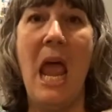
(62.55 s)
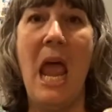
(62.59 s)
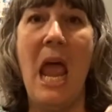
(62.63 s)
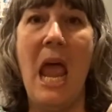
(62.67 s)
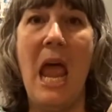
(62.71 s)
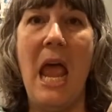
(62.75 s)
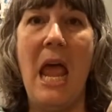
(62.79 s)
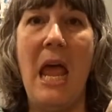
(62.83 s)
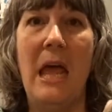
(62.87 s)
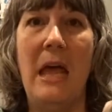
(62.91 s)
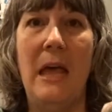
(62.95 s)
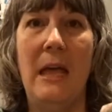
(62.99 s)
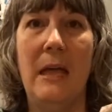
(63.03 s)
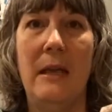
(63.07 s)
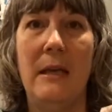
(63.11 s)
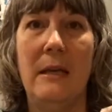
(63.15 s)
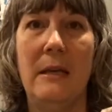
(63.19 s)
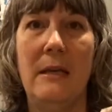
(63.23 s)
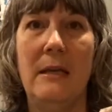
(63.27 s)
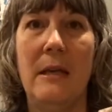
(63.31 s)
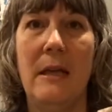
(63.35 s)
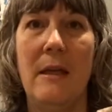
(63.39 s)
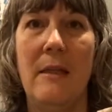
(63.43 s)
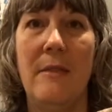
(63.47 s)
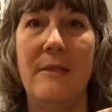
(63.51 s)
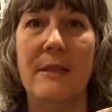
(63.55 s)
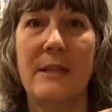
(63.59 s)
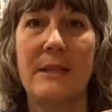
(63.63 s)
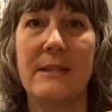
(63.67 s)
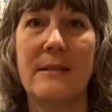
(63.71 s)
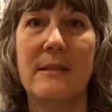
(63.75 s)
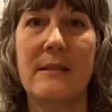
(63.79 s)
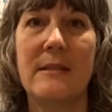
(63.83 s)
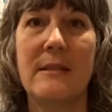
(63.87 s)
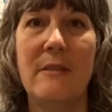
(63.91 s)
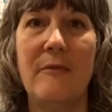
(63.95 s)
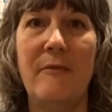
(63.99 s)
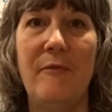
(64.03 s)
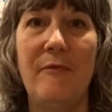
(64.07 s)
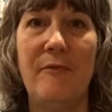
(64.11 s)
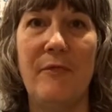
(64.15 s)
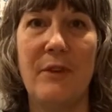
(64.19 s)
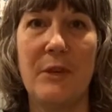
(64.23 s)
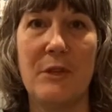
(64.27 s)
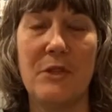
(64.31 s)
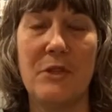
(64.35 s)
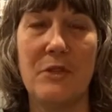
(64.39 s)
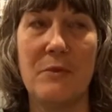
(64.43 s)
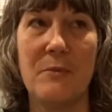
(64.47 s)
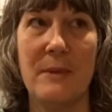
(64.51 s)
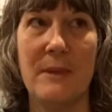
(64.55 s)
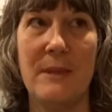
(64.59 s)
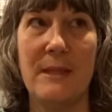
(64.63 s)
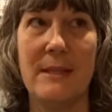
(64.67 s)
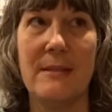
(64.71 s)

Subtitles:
And this is the first one.